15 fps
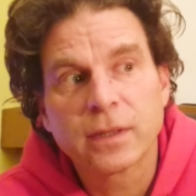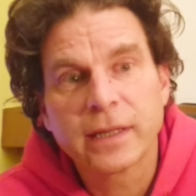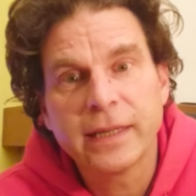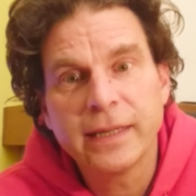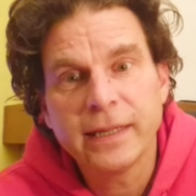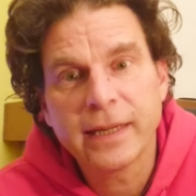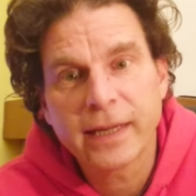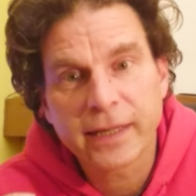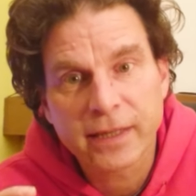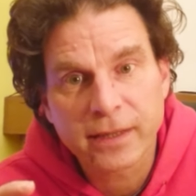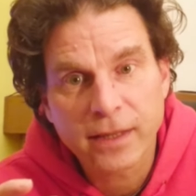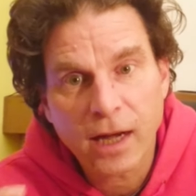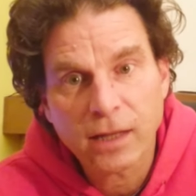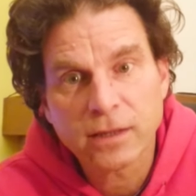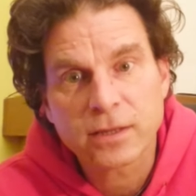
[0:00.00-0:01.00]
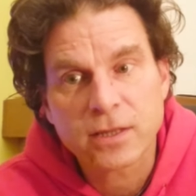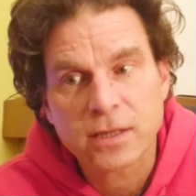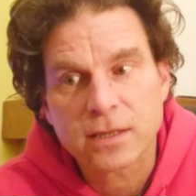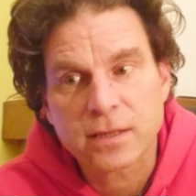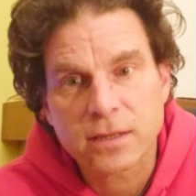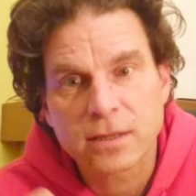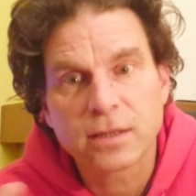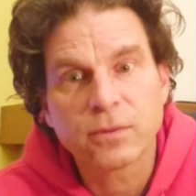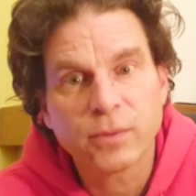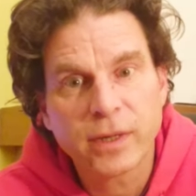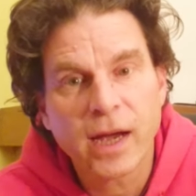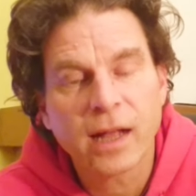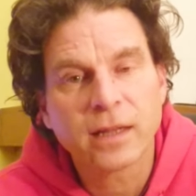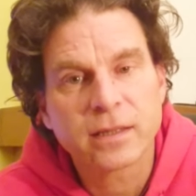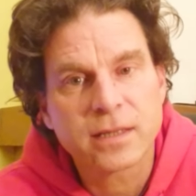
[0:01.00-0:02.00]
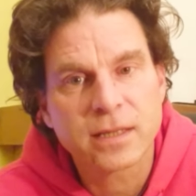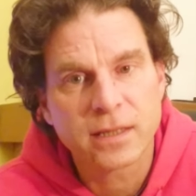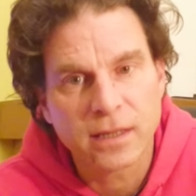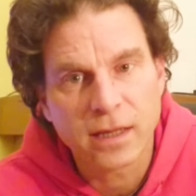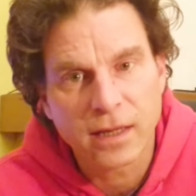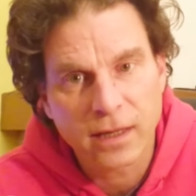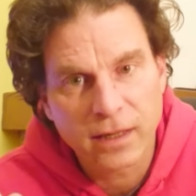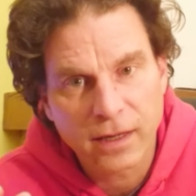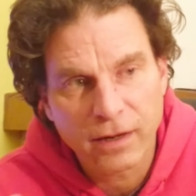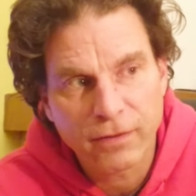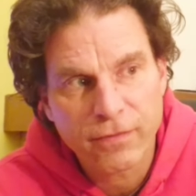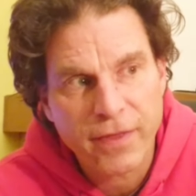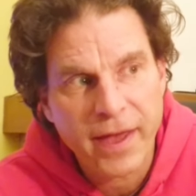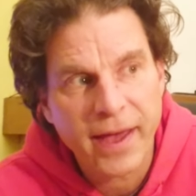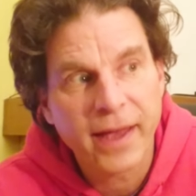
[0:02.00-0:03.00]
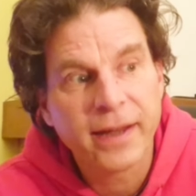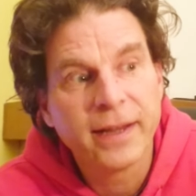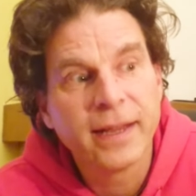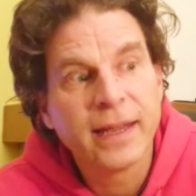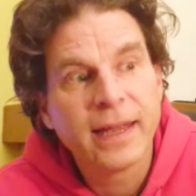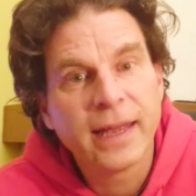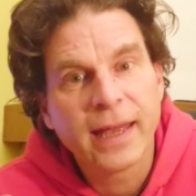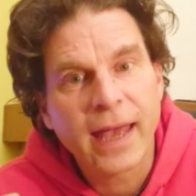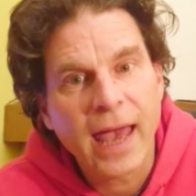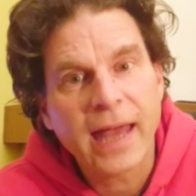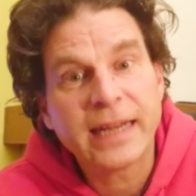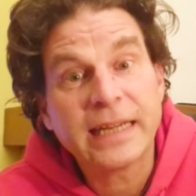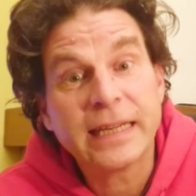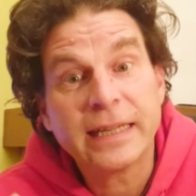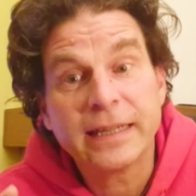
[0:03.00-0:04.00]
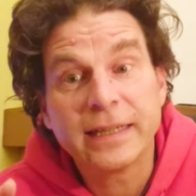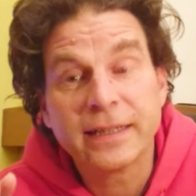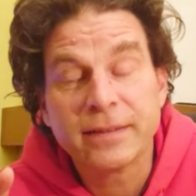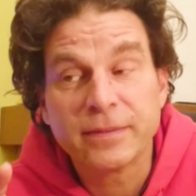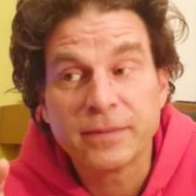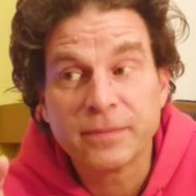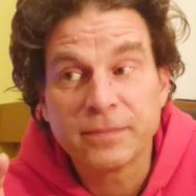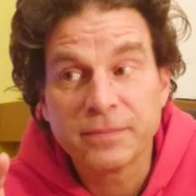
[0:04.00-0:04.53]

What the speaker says: He acknowledges the reality of that, and he,